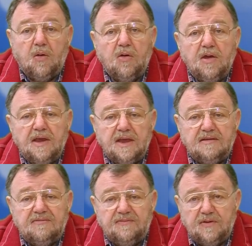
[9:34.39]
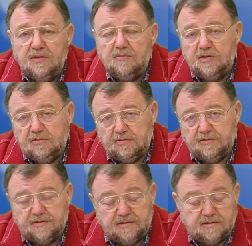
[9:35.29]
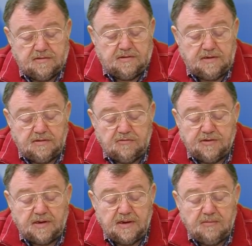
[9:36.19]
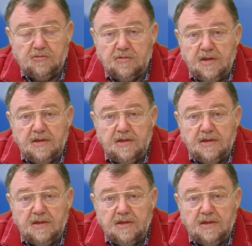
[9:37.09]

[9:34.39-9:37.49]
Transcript: There where a climate is needed in certain areas.